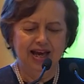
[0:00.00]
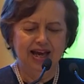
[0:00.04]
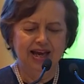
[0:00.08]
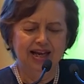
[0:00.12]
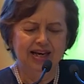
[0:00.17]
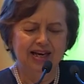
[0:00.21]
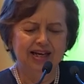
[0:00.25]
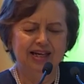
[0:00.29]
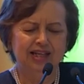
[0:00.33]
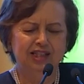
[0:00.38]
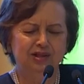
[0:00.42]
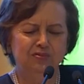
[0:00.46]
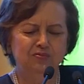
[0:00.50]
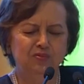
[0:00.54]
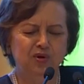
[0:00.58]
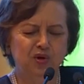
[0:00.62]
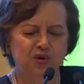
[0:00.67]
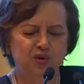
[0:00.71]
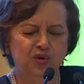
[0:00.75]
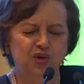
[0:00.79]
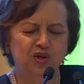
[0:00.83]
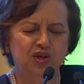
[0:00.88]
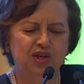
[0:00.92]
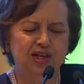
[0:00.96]
It is
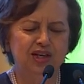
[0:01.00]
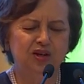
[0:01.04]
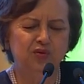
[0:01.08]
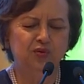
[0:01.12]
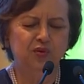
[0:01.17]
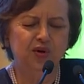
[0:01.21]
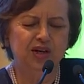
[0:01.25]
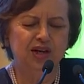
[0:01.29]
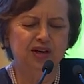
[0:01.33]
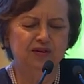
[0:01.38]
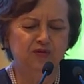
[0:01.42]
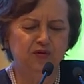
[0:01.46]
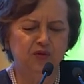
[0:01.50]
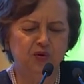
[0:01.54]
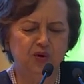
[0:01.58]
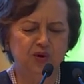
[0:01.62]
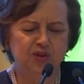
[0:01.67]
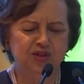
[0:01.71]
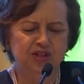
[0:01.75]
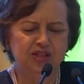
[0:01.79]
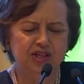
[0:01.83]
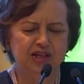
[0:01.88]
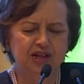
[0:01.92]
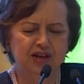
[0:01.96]
mutually
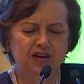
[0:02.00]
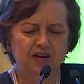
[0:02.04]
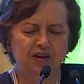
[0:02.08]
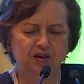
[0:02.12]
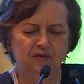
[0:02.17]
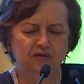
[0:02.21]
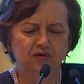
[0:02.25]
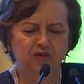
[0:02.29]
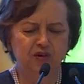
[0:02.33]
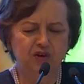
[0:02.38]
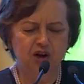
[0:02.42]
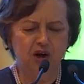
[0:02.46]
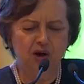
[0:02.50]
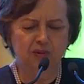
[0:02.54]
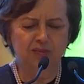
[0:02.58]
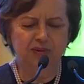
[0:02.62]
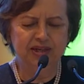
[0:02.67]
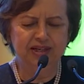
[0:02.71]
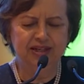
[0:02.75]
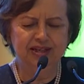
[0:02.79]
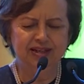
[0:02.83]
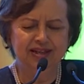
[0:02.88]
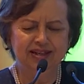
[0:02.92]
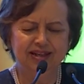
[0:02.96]
reinforcing
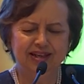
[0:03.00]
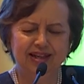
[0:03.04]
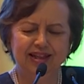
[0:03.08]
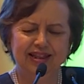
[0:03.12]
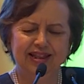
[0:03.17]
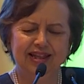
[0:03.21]
phenomenon